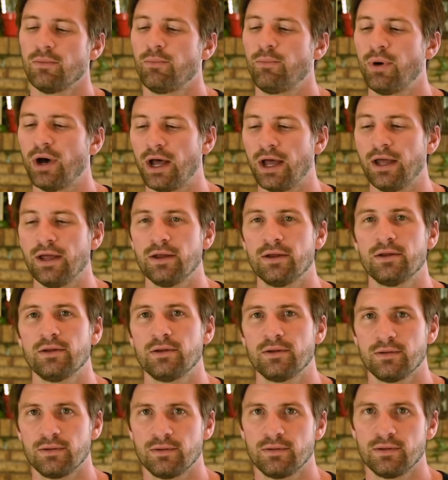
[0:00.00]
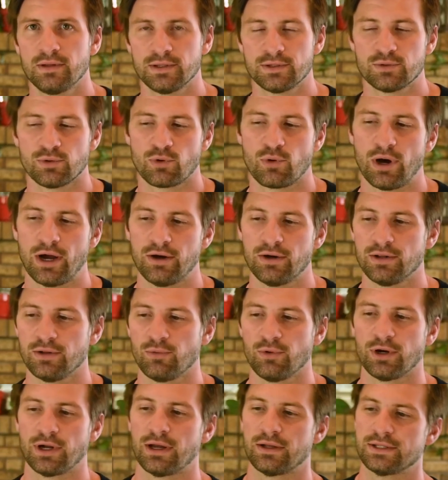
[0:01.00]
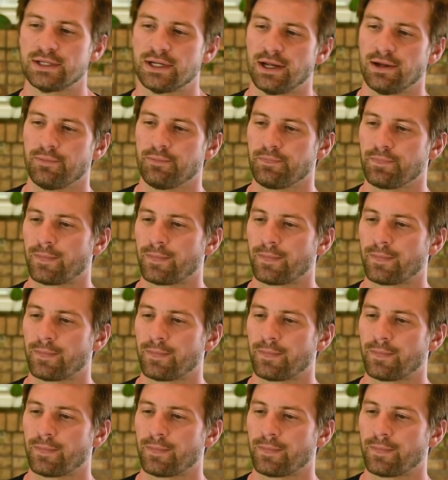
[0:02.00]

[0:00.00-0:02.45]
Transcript: But it's required in the workout today.